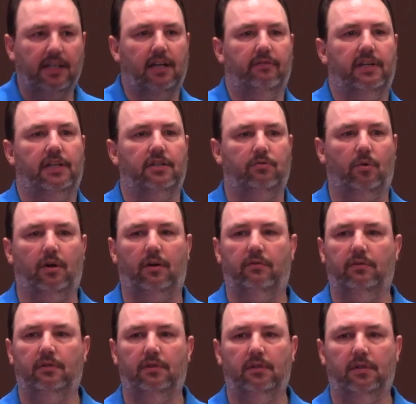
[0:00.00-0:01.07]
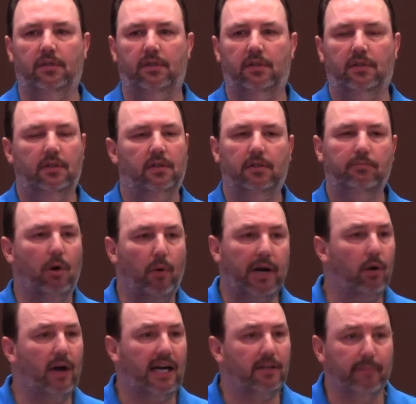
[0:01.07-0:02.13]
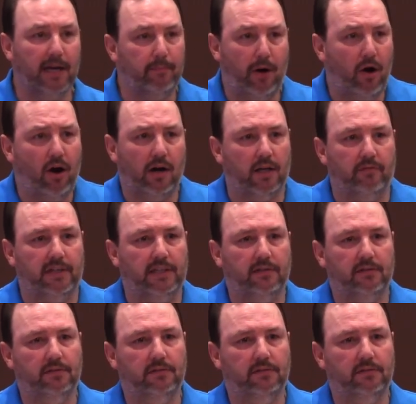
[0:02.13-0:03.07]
to live in this world. But we don't have to be a part of it.